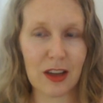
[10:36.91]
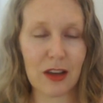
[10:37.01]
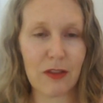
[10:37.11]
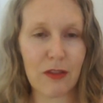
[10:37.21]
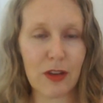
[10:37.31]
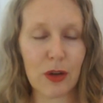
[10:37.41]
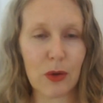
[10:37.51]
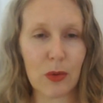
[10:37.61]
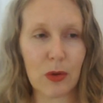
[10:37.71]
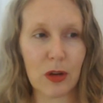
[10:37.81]
If
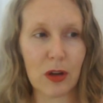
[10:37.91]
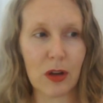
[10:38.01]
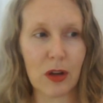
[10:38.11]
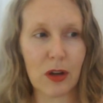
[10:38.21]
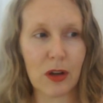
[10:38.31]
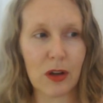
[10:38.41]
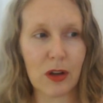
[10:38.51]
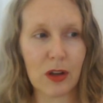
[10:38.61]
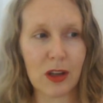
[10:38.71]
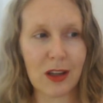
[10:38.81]
you
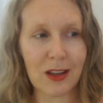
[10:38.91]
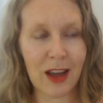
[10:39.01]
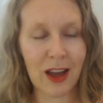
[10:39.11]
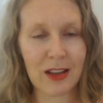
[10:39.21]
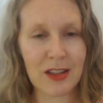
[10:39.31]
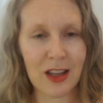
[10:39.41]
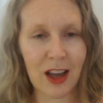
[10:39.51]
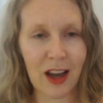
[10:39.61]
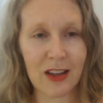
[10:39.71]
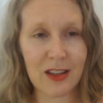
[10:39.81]
connect to
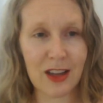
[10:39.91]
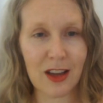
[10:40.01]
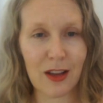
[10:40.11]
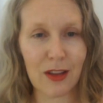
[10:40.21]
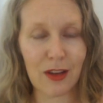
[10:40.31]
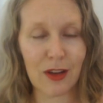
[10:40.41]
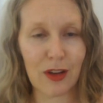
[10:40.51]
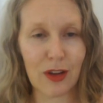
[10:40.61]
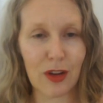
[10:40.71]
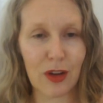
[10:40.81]
the idea that
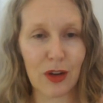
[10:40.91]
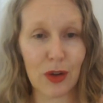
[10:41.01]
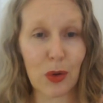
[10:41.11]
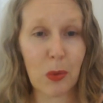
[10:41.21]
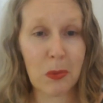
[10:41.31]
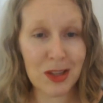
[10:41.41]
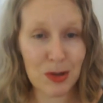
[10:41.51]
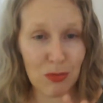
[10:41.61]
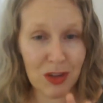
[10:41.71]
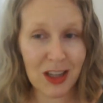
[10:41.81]
you're
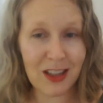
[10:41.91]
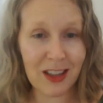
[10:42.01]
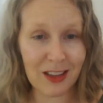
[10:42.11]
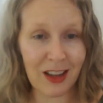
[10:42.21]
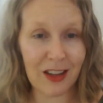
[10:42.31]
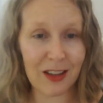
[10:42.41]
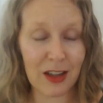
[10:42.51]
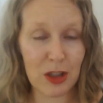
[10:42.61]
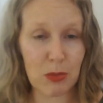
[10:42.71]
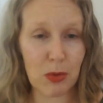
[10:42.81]
misreading that
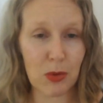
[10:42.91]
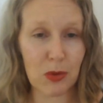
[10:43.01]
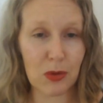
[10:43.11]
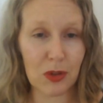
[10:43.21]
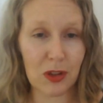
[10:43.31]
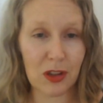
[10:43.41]
dashboard,